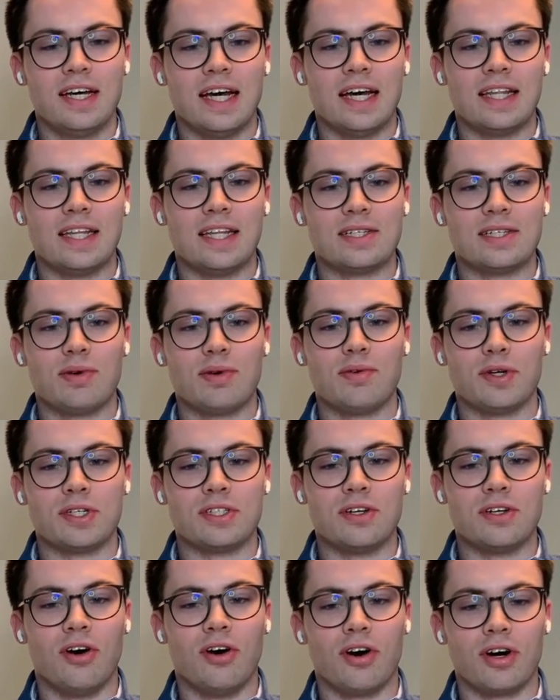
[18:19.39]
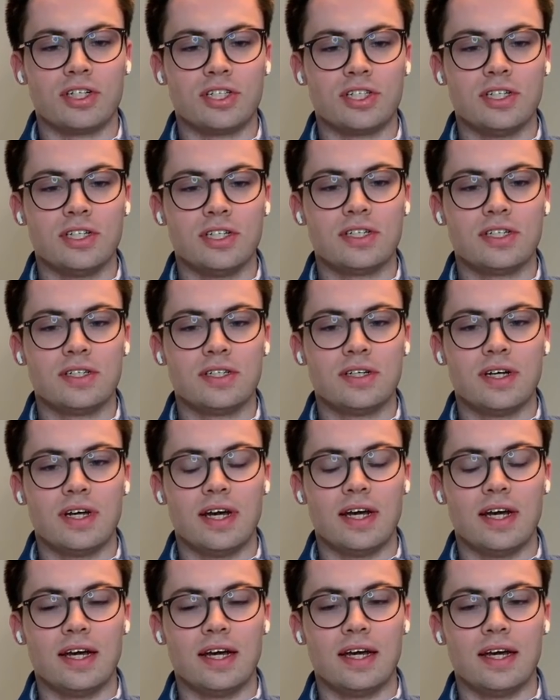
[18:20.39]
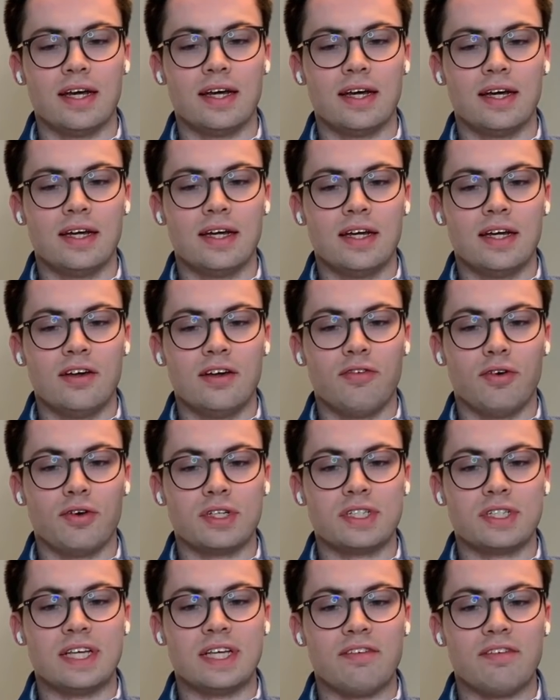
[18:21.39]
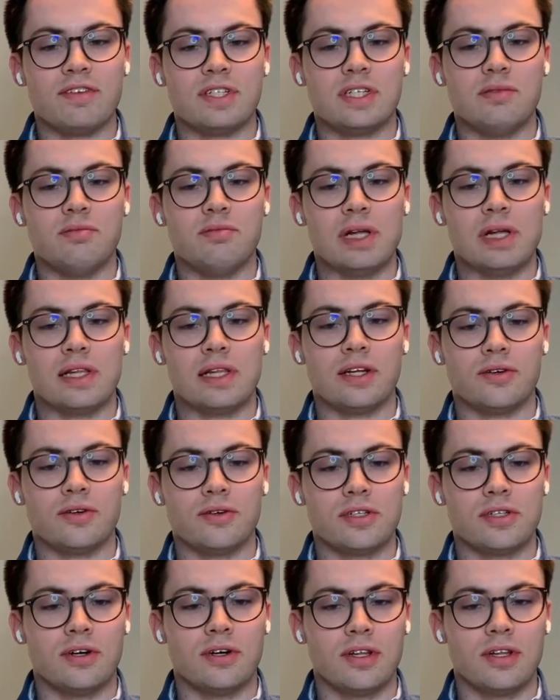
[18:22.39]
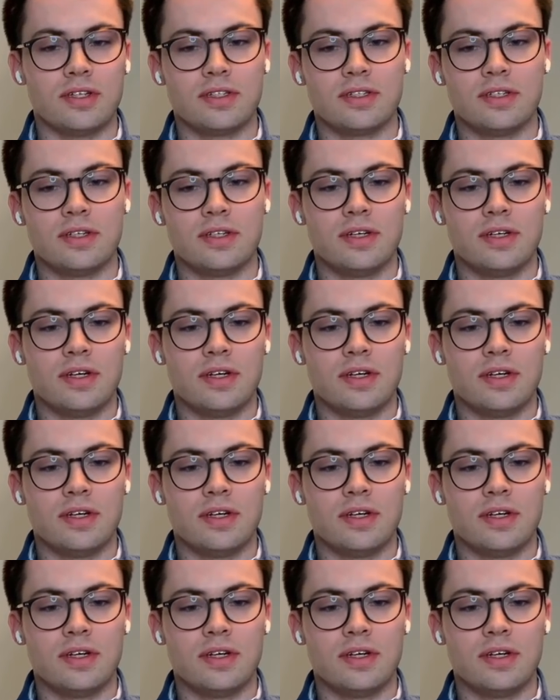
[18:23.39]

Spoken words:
and this one was auctioned for $70 million US,